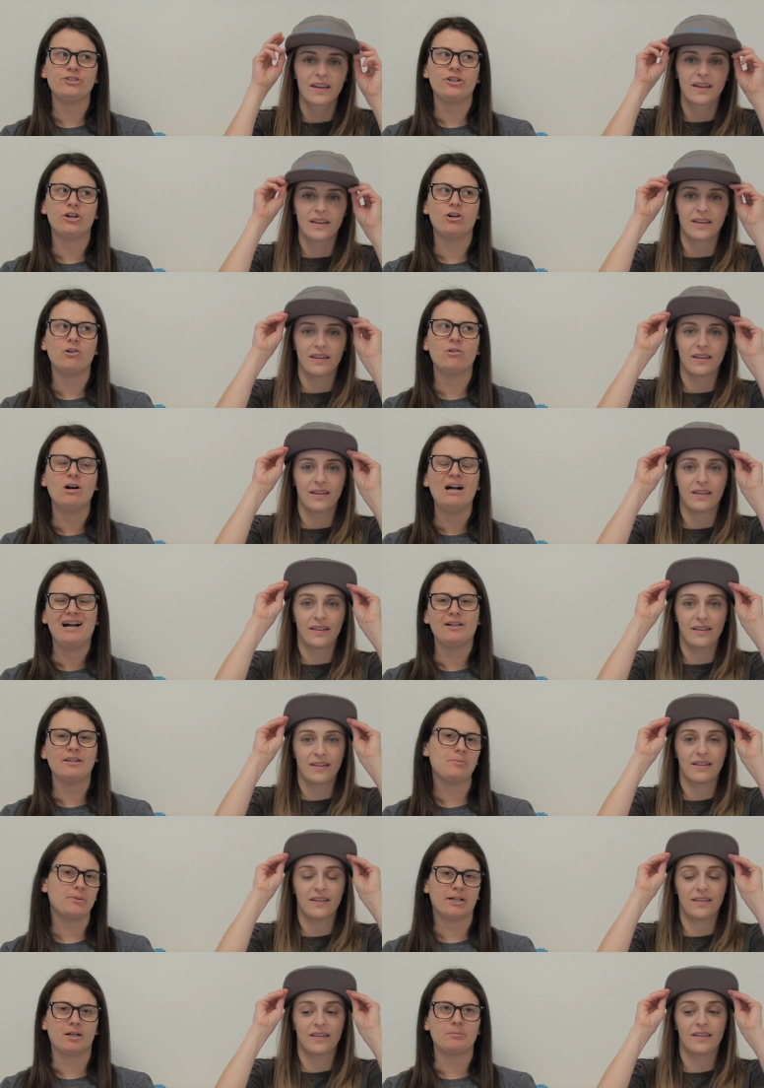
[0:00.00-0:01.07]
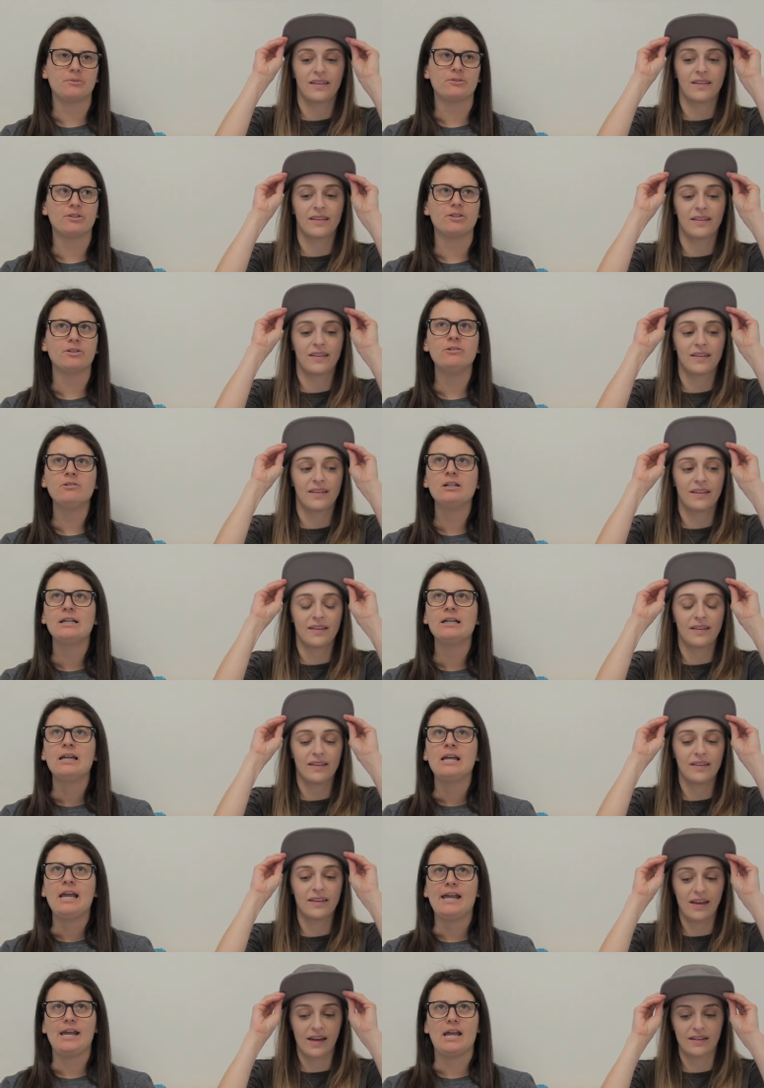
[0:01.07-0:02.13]
Speaker 1: know, how they break up with you.
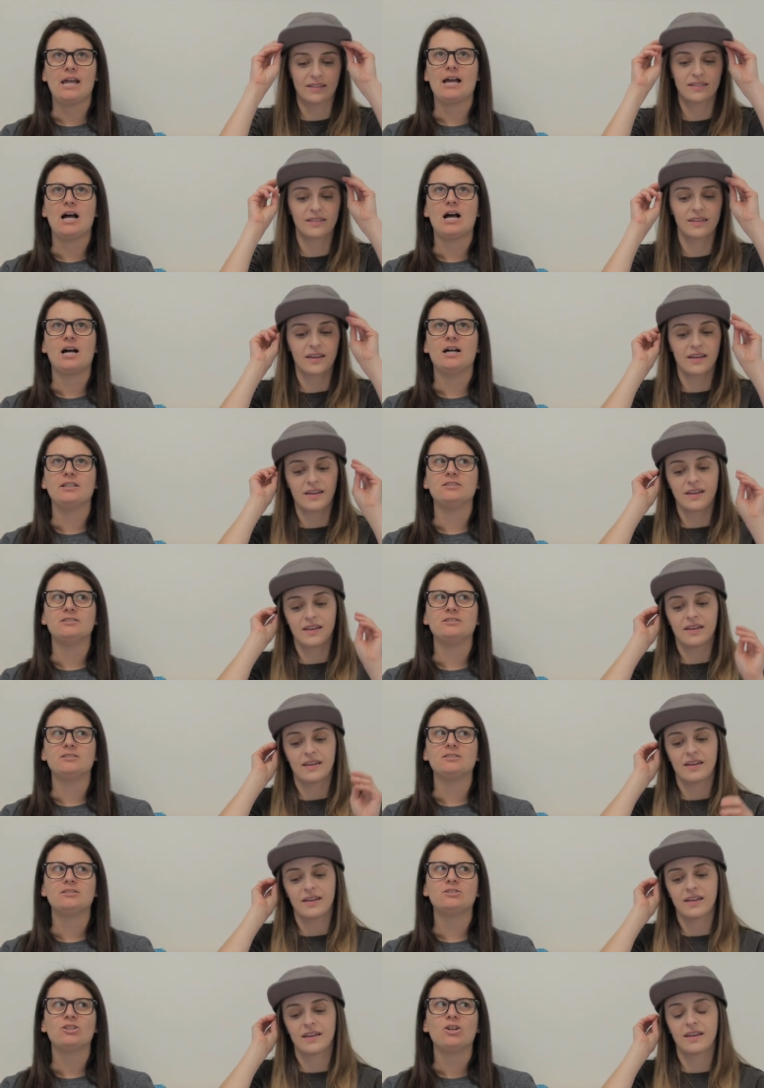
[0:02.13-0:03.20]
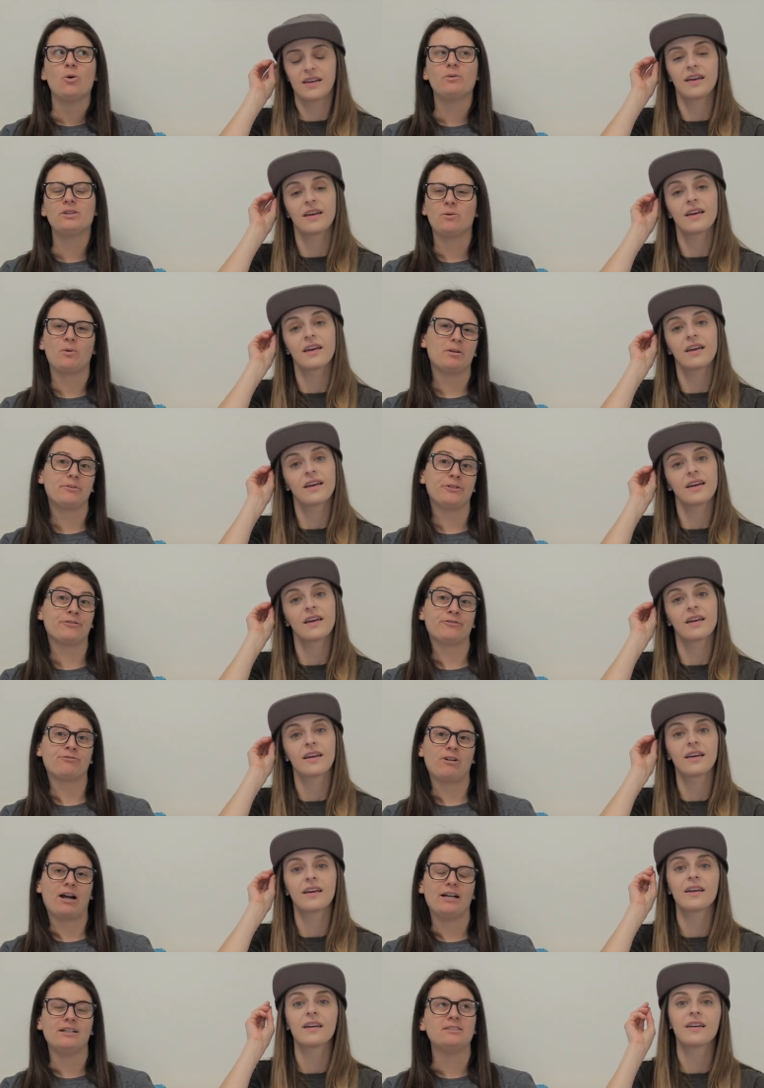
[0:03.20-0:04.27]
Yes. And when they want to be your
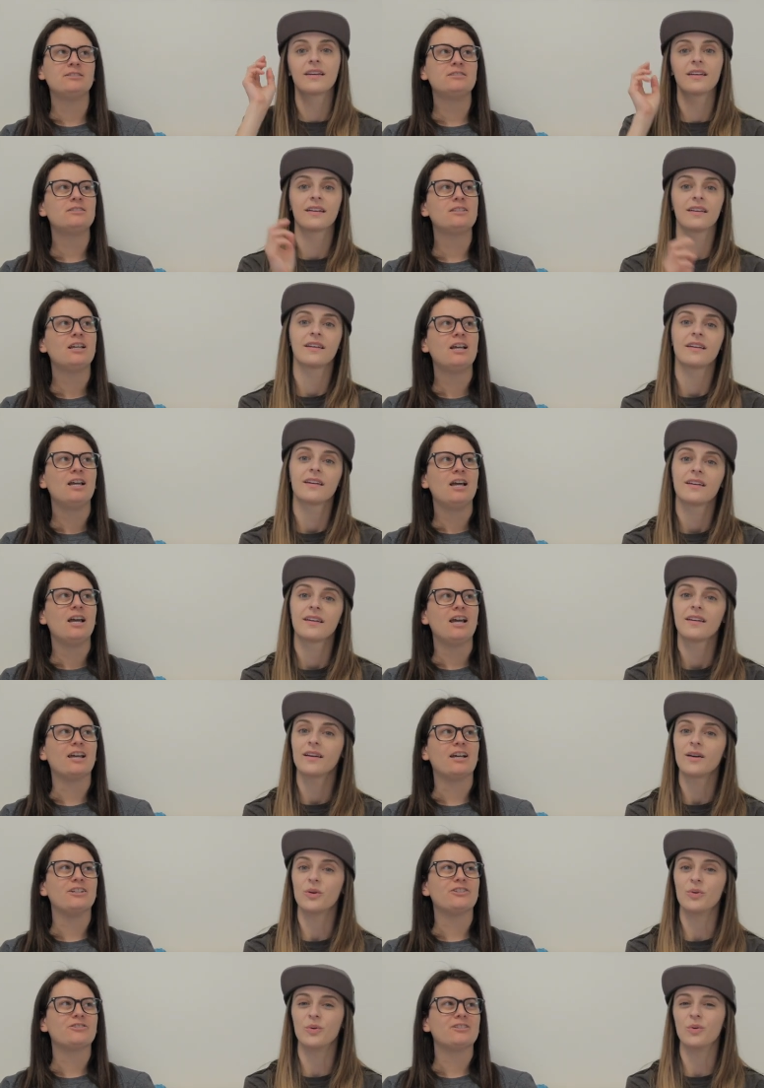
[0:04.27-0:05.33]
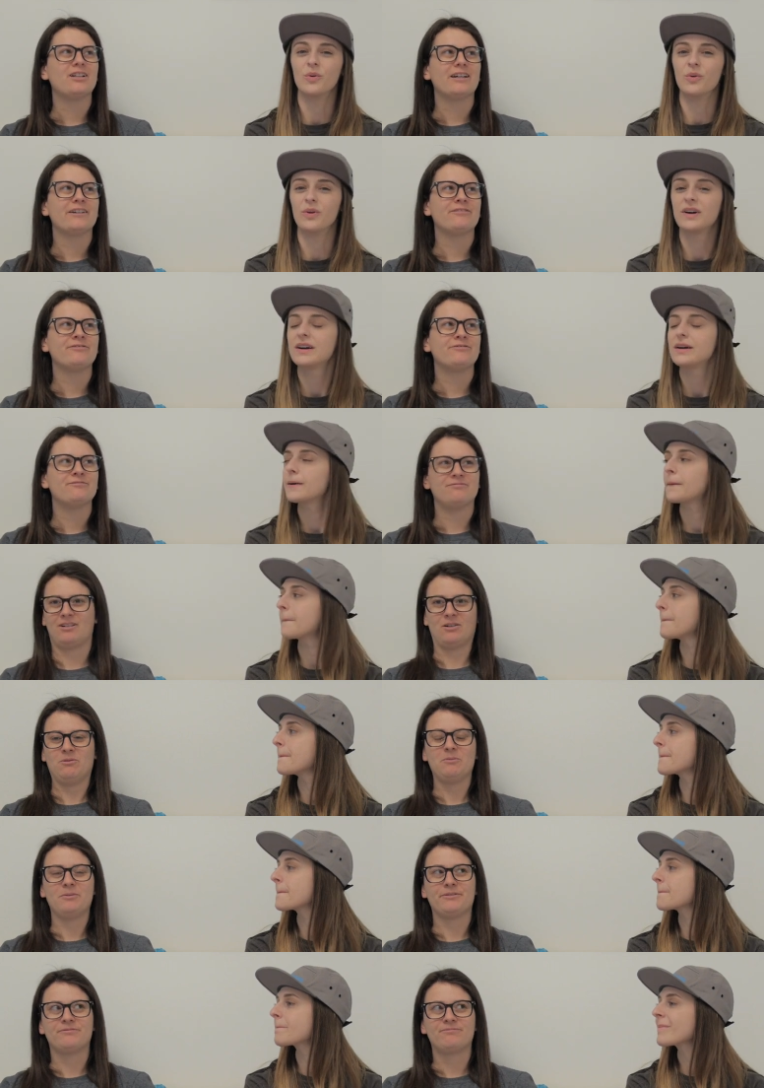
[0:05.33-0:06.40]
friend.
Speaker 2: And mm. you're like, I don't
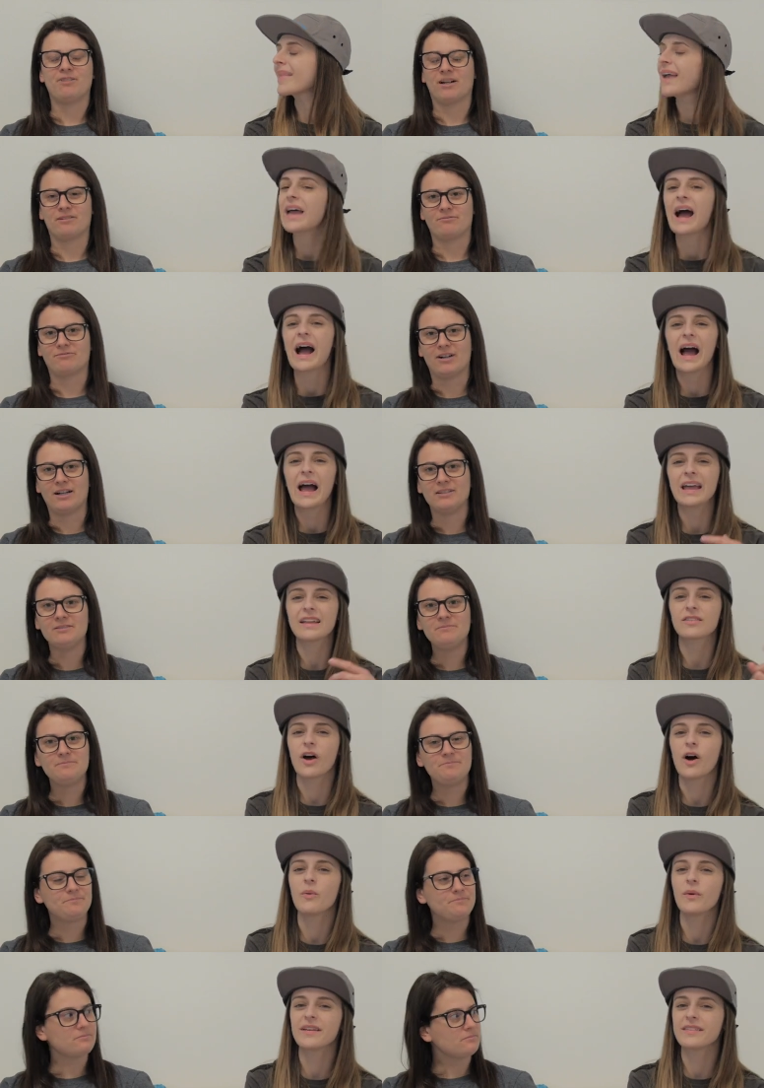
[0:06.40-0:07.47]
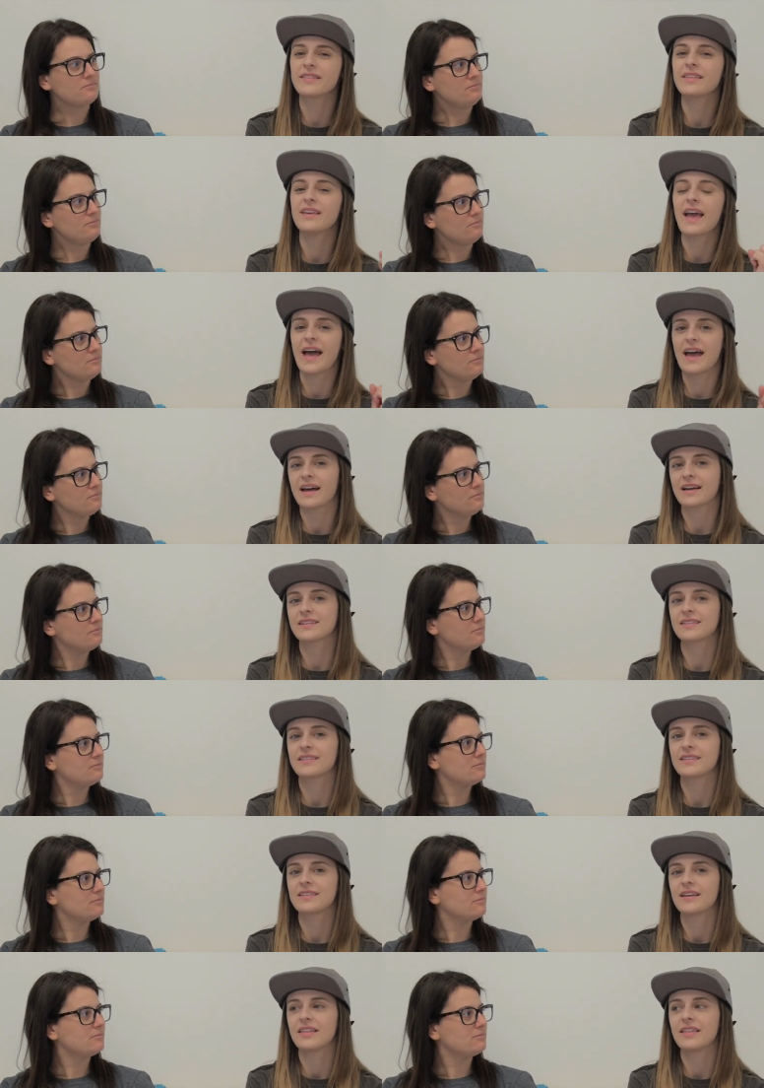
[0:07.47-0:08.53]
want to be fucking friends. It's always the
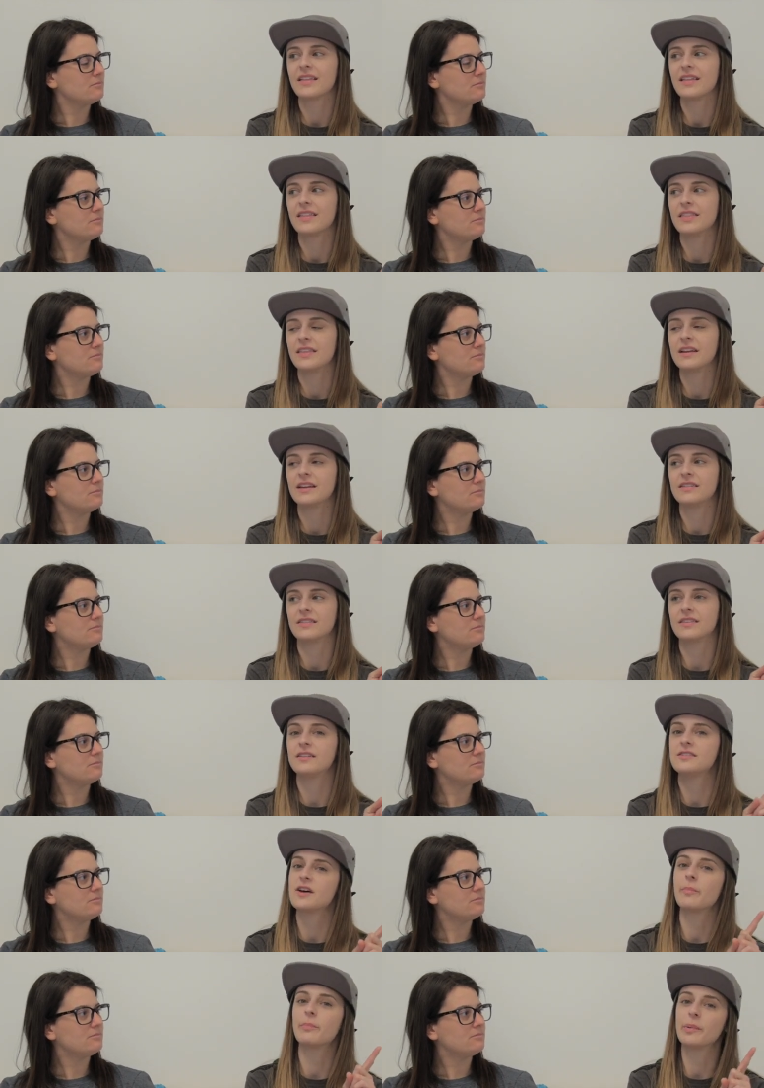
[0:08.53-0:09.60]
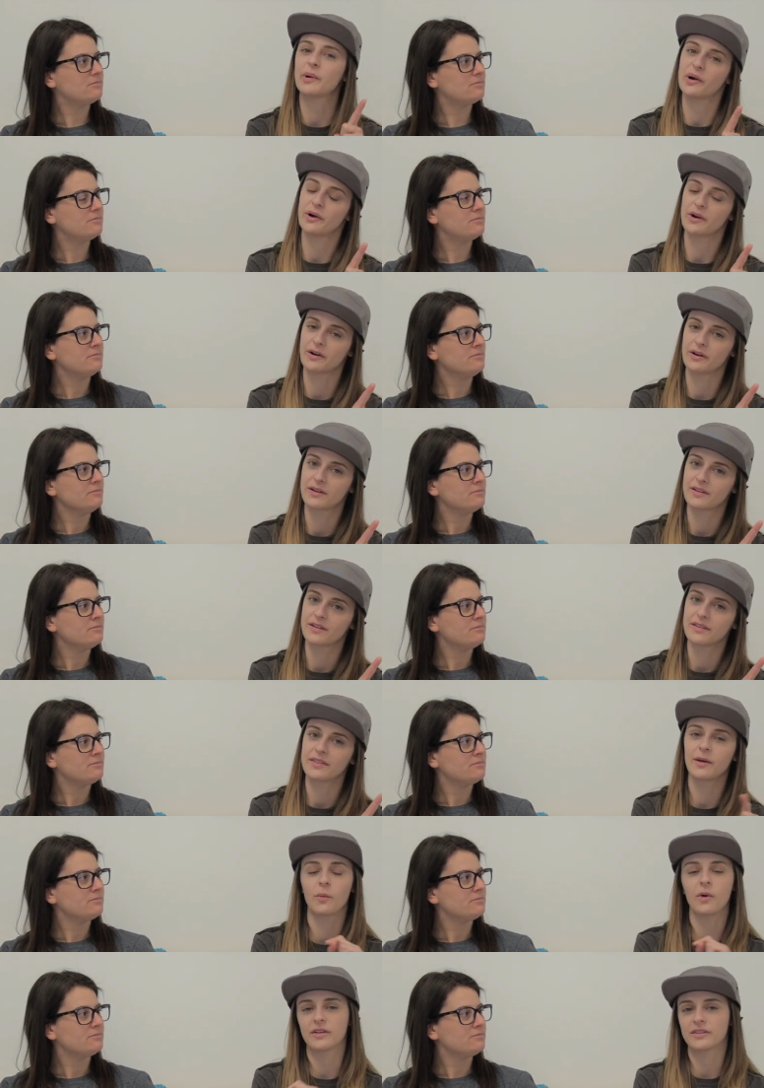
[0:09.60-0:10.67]
ex that is the dumper
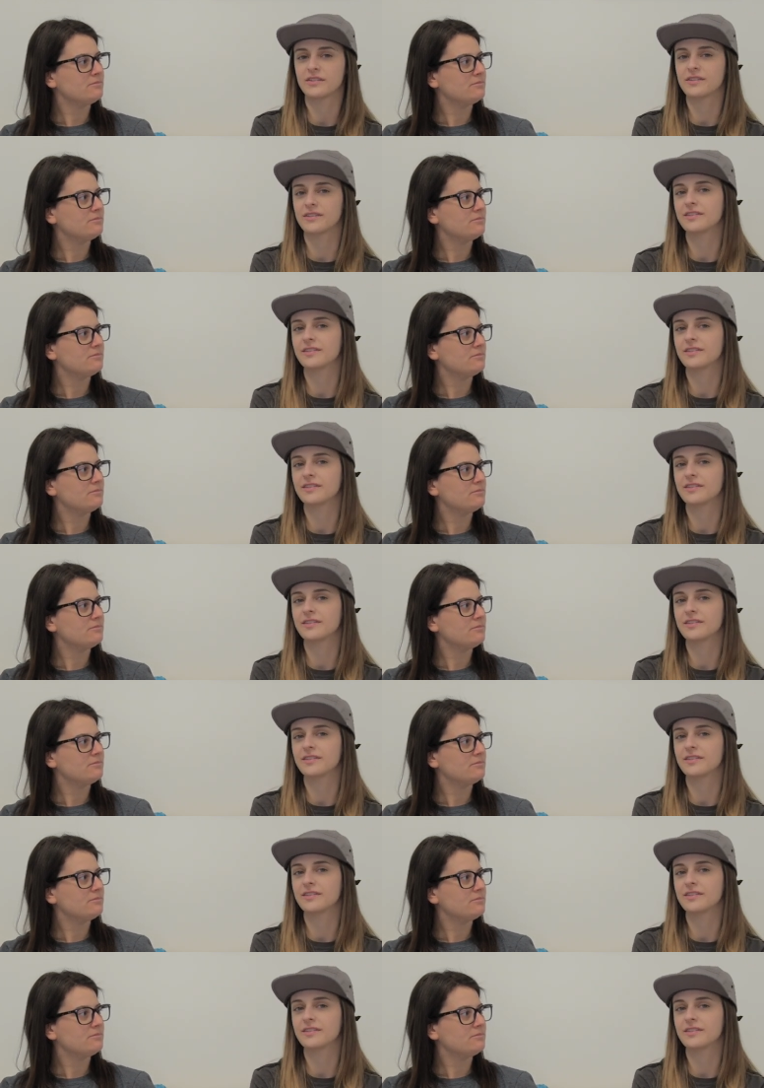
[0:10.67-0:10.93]
that wants to